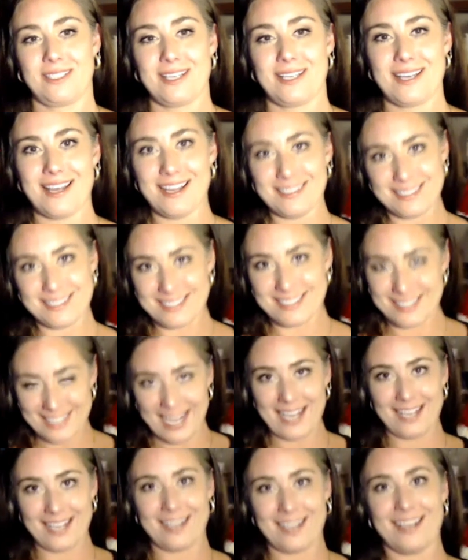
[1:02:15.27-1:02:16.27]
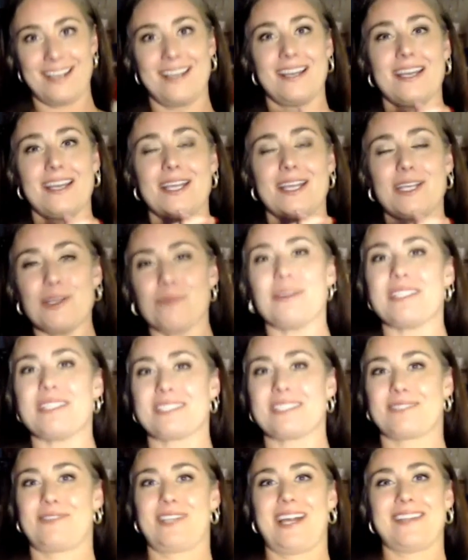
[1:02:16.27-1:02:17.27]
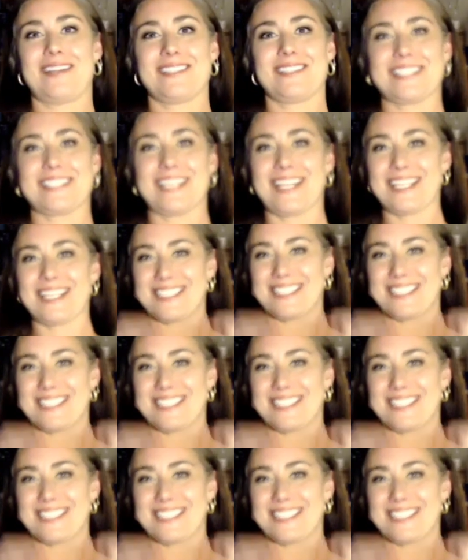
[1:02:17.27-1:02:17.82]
And stay humanist, for God's sake.